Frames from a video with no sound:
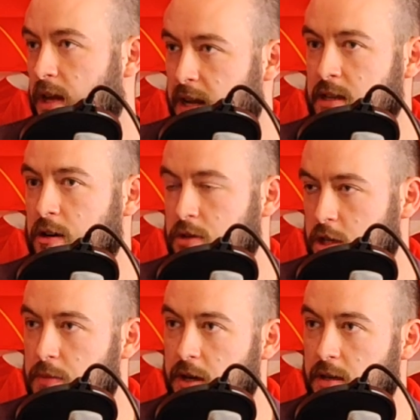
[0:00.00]
Atletico,
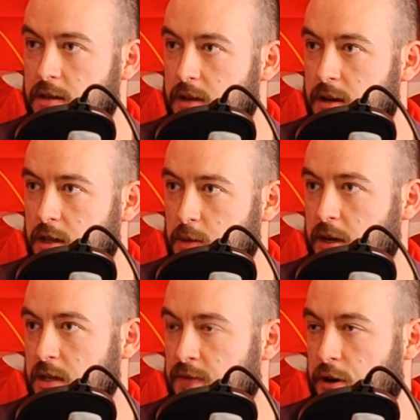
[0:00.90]
two banks, two
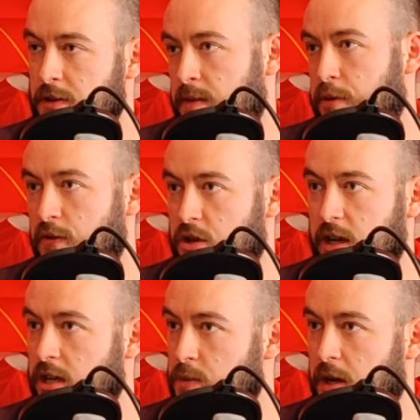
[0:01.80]
banks of four, and then both
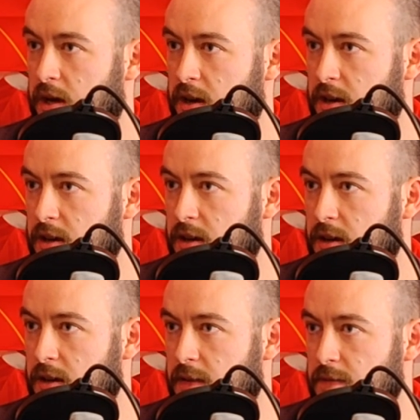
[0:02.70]
strikers back.
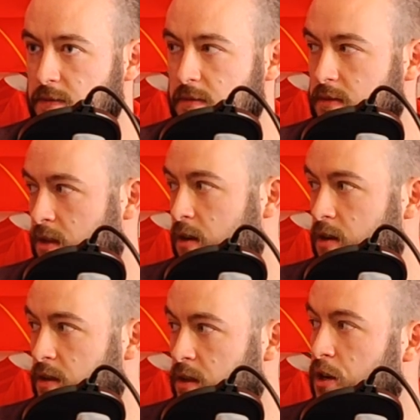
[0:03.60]
They're not,
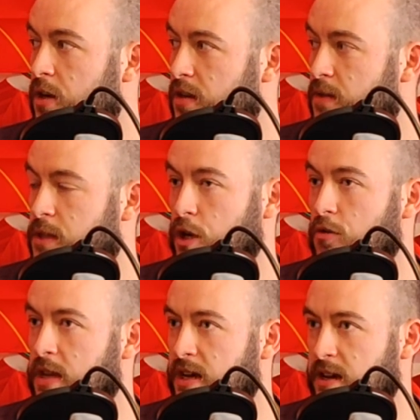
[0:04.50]
they're not going to
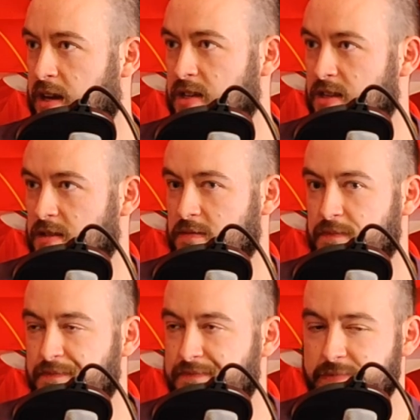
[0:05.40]
do that as
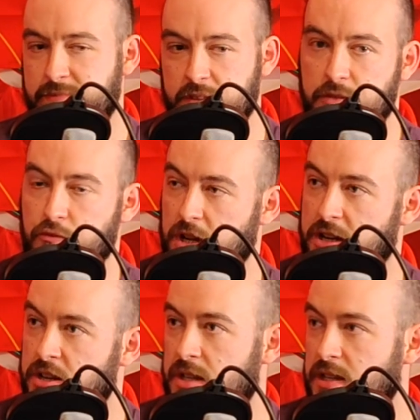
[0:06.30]

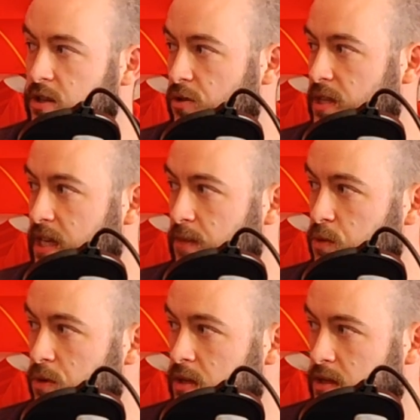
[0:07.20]
rigorously as other
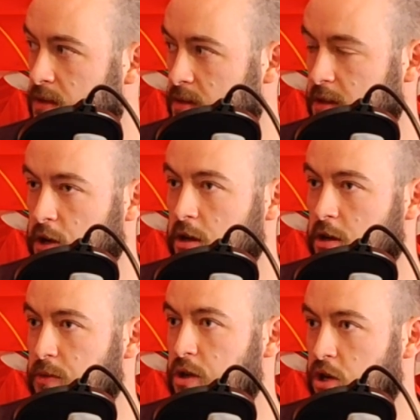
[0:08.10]
teams would. Mm. They're going to
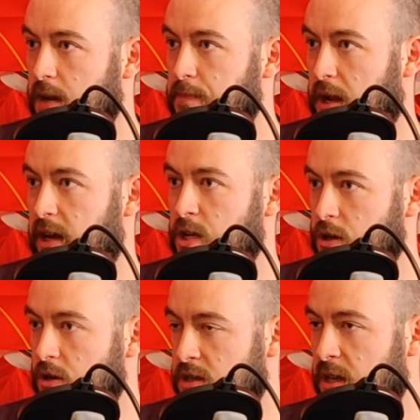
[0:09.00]
come and try and play as
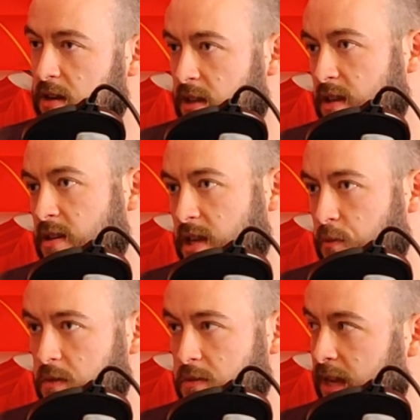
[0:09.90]
well because they, like you said,
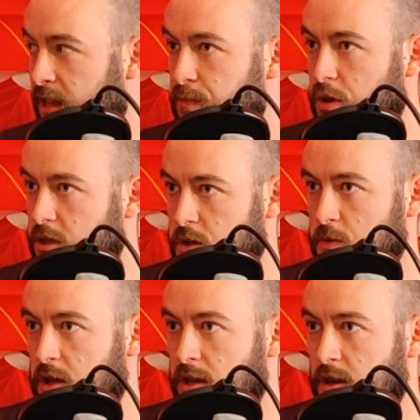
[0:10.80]
we, they need points as
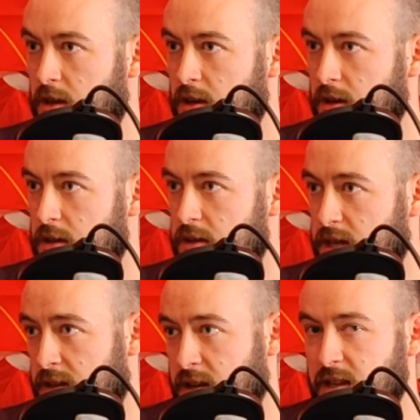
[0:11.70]
well. Yeah.
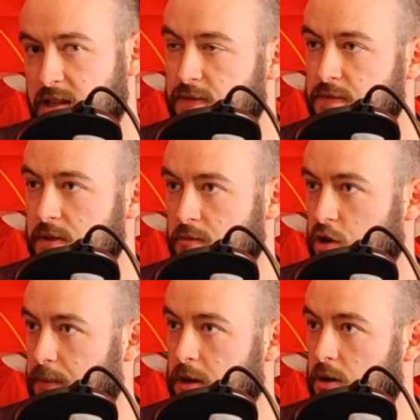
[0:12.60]
They, they need to fucking
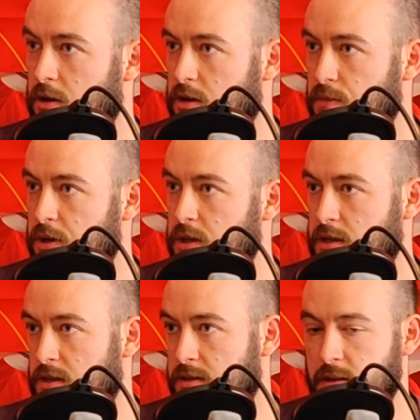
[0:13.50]
grab a goal at some point.